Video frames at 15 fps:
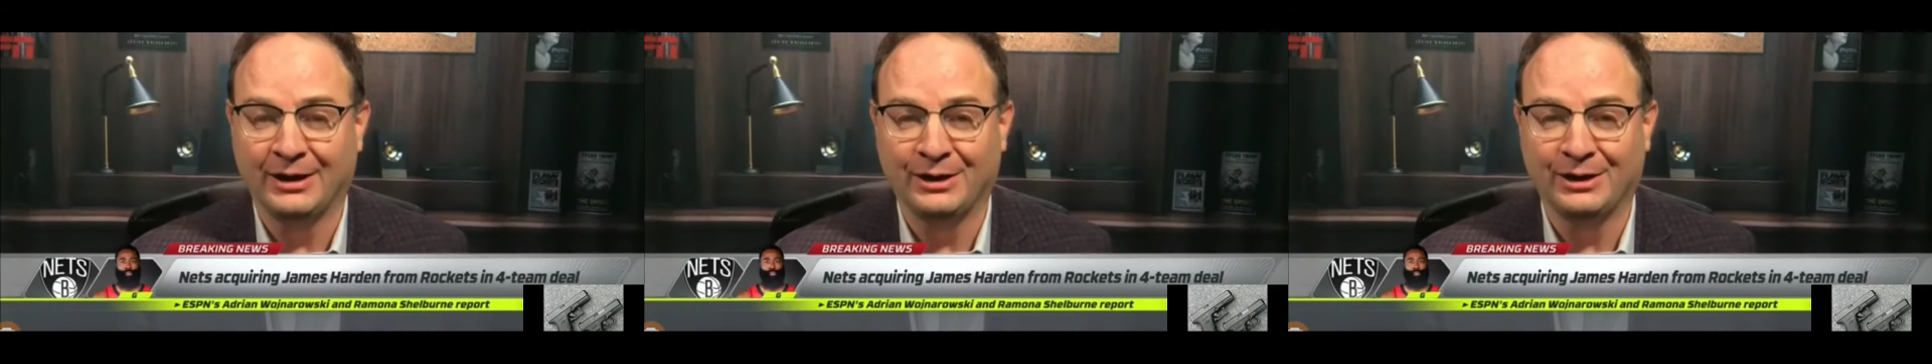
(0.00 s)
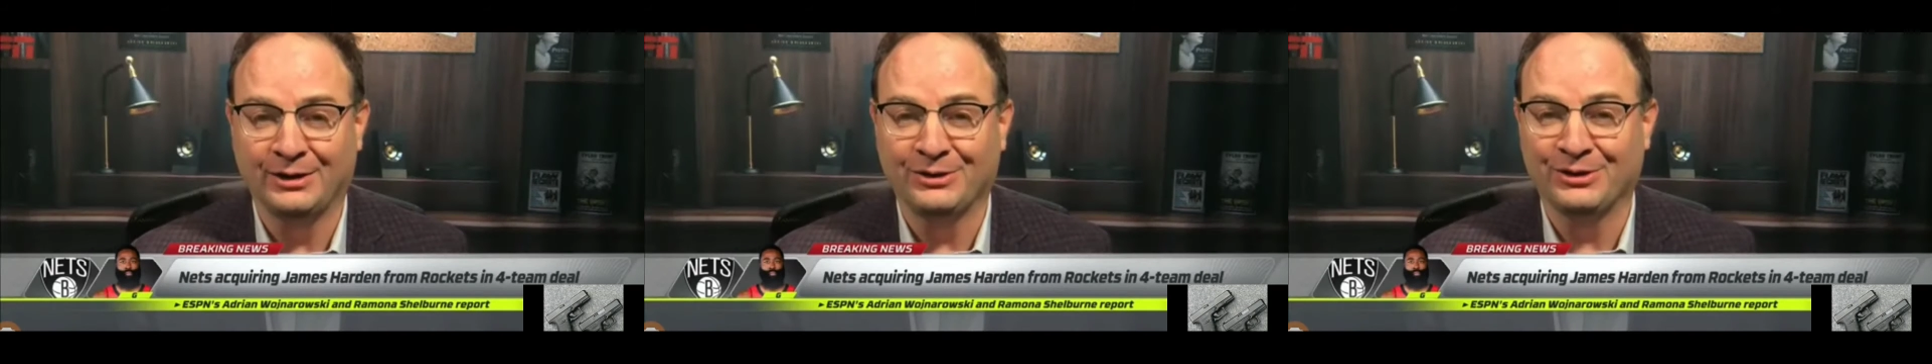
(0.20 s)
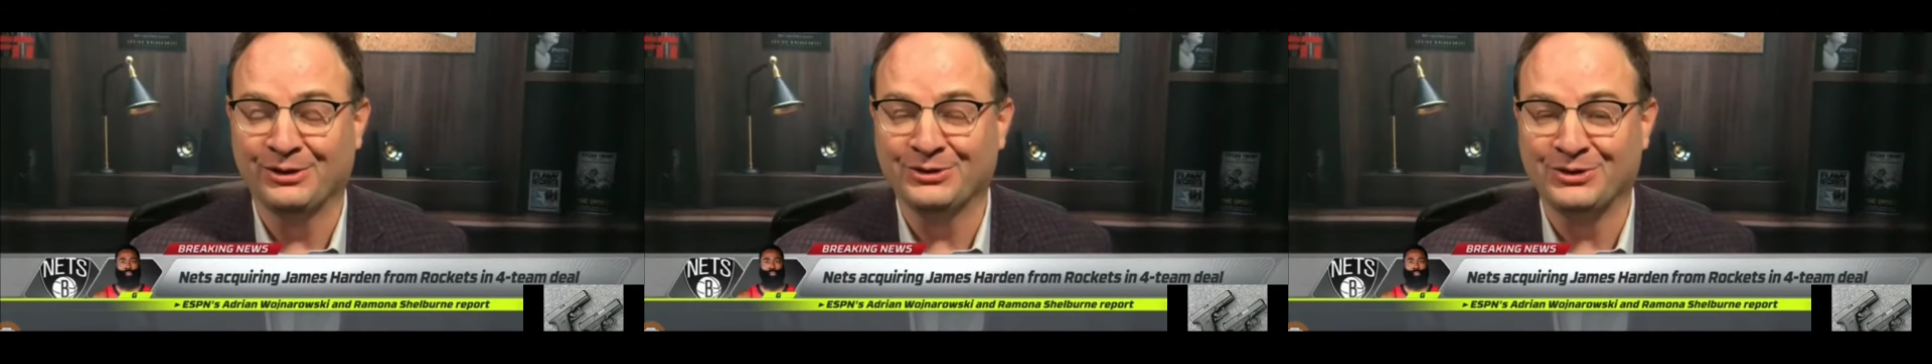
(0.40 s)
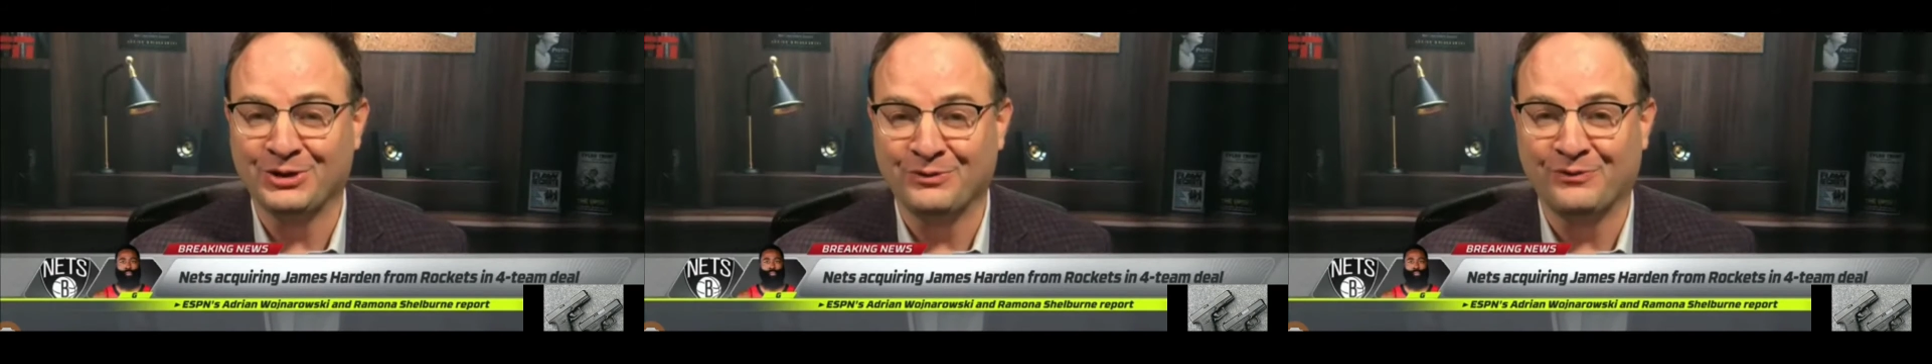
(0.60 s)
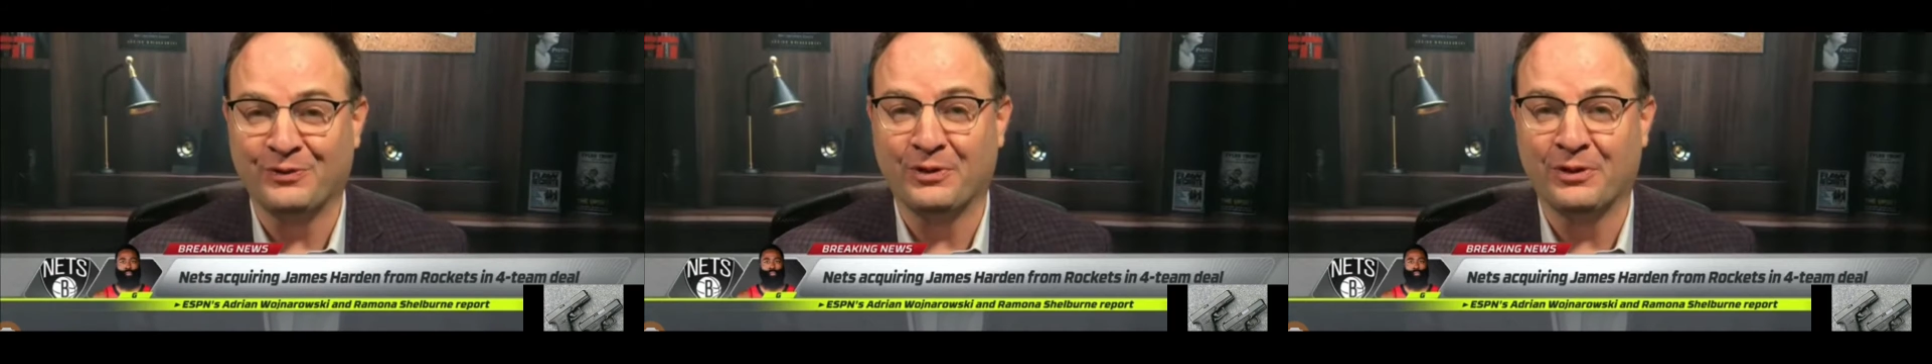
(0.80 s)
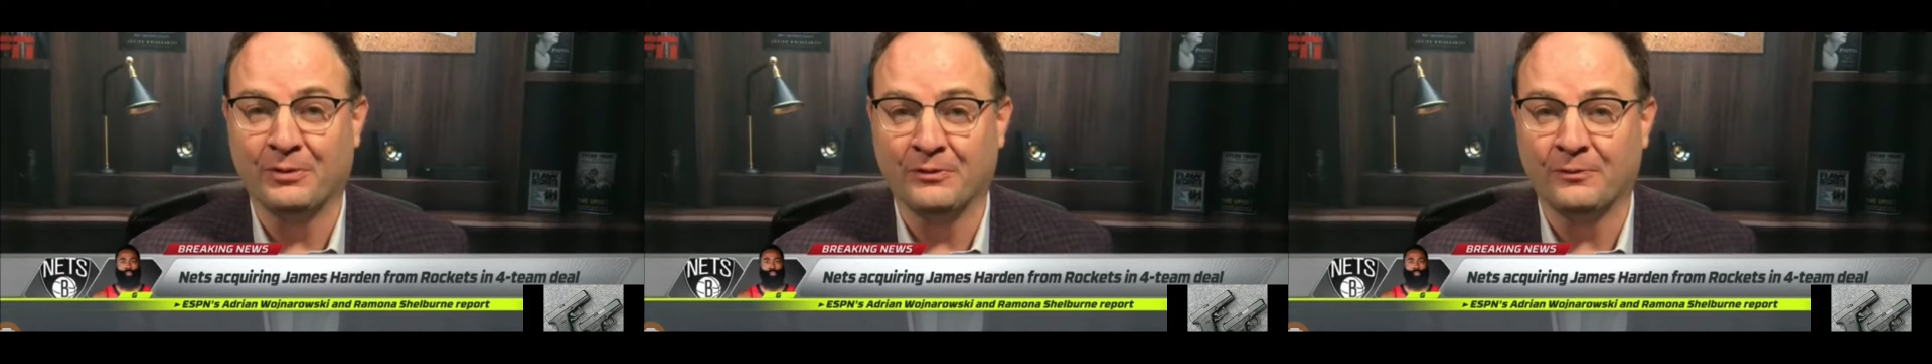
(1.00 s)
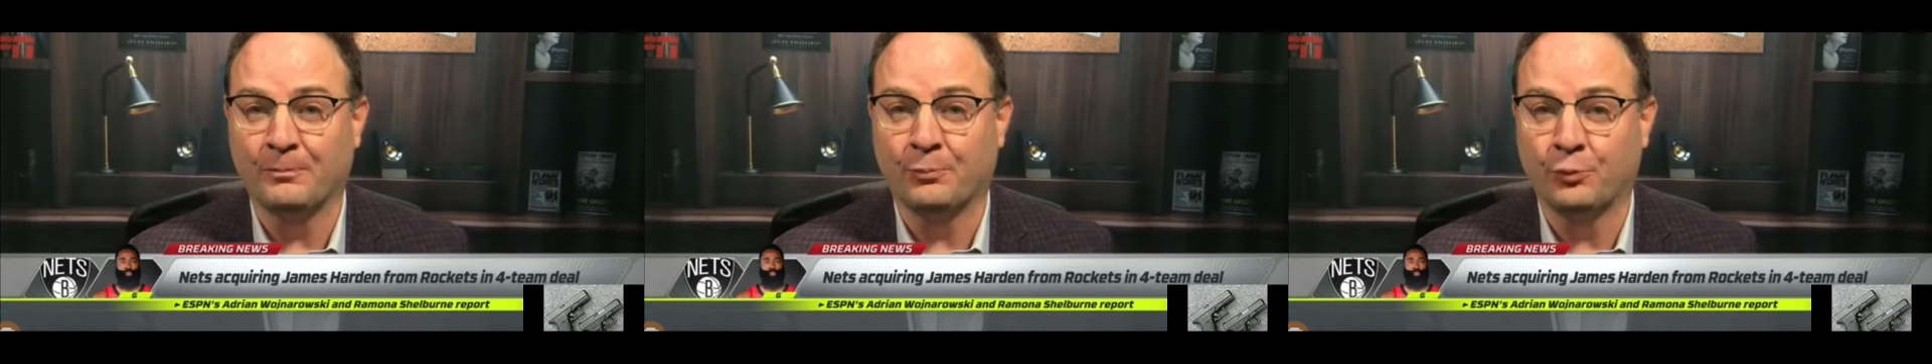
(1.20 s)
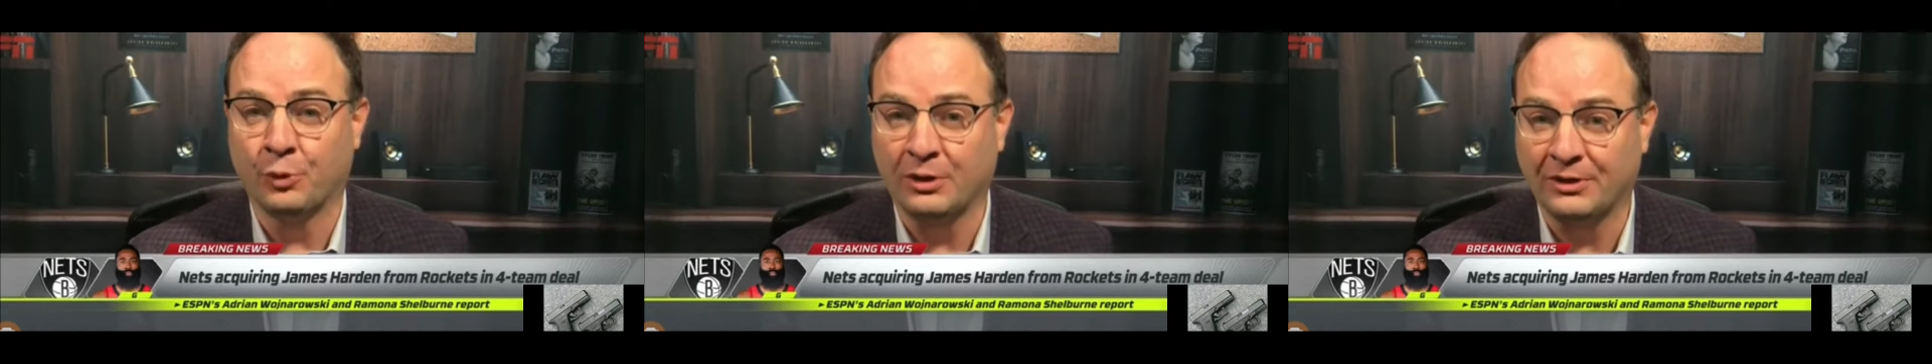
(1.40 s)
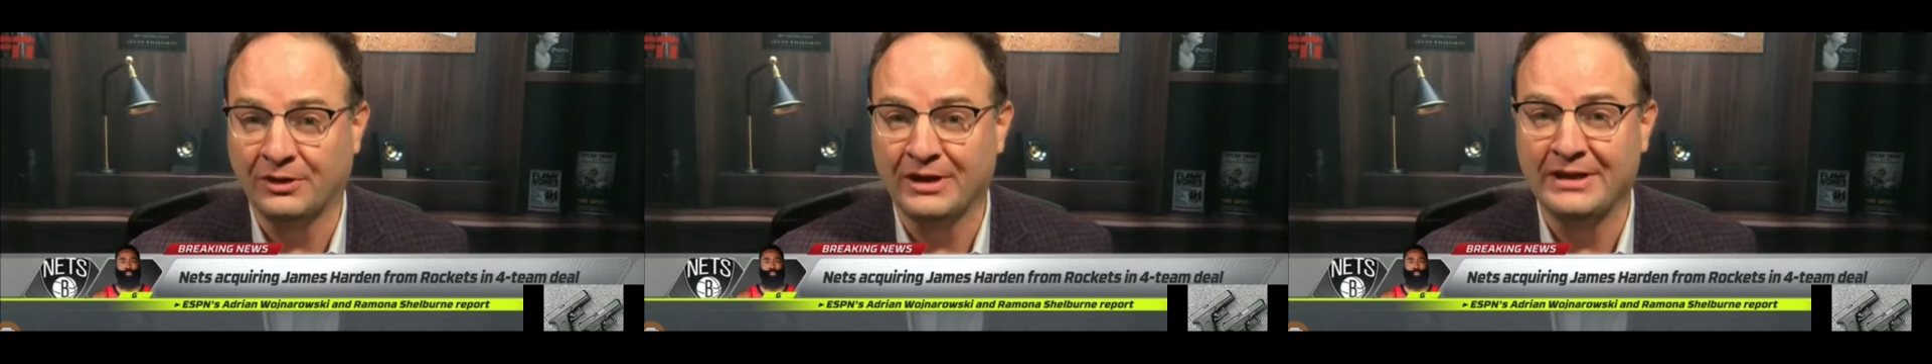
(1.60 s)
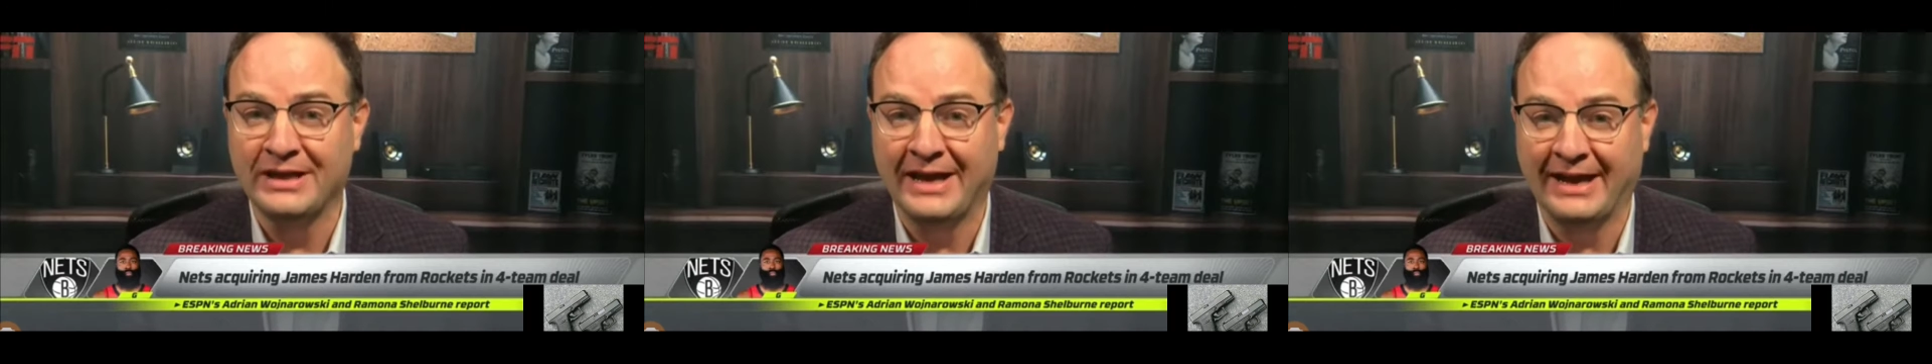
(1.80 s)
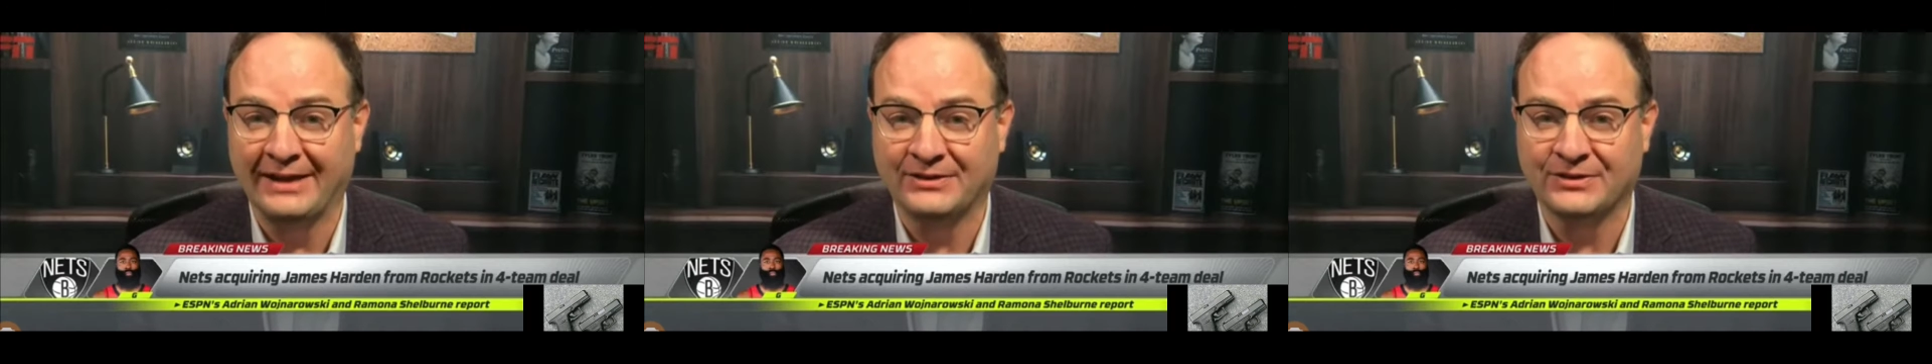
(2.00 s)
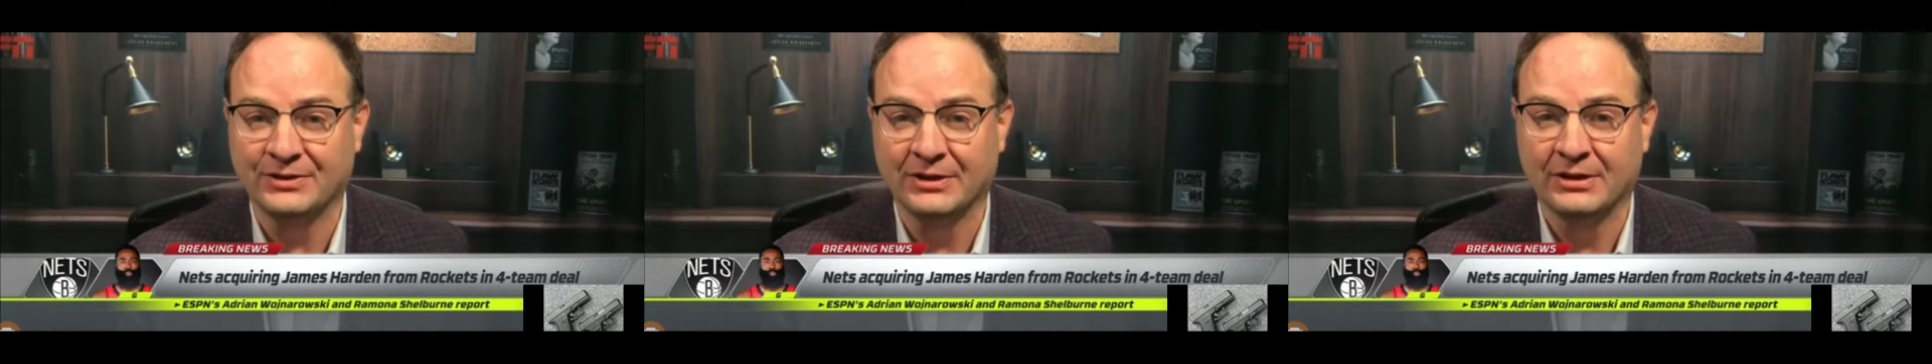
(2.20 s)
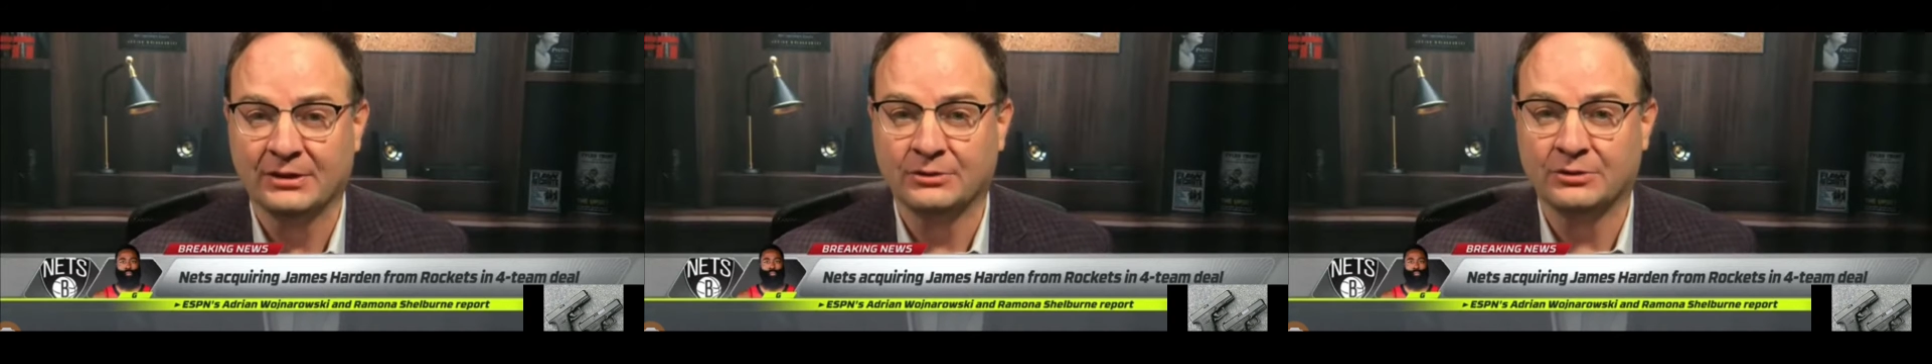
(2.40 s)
Uh, listen, for the Brooklyn Nets